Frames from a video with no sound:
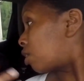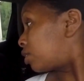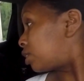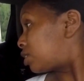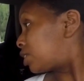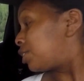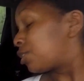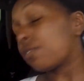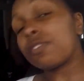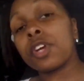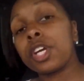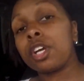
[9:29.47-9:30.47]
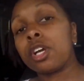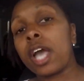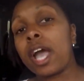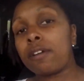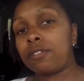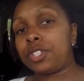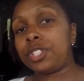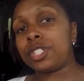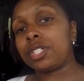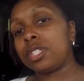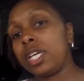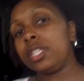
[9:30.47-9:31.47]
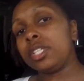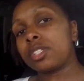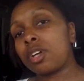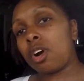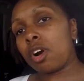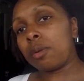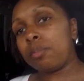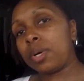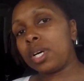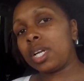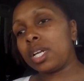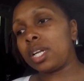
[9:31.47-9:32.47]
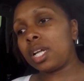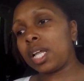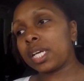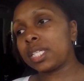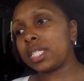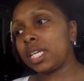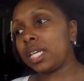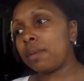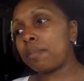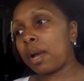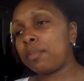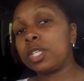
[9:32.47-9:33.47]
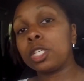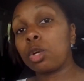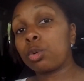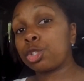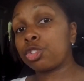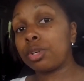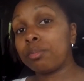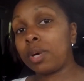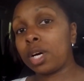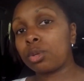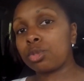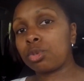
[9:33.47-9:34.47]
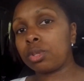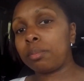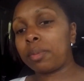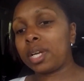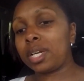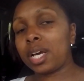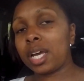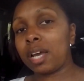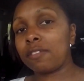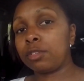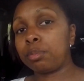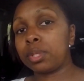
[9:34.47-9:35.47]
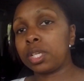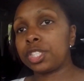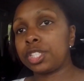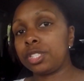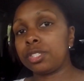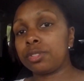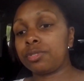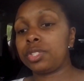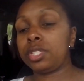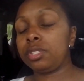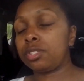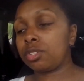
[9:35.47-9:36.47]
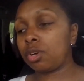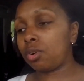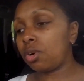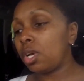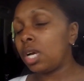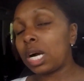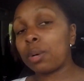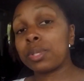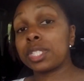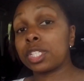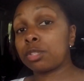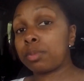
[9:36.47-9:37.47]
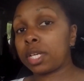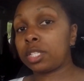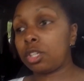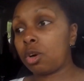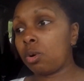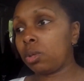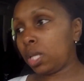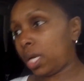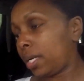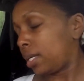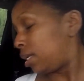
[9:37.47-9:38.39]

seats are very average in this car, but like I said, it might be a lower trim model, so they might not have the plushiest of seats, so I wasn't expecting a whole lot.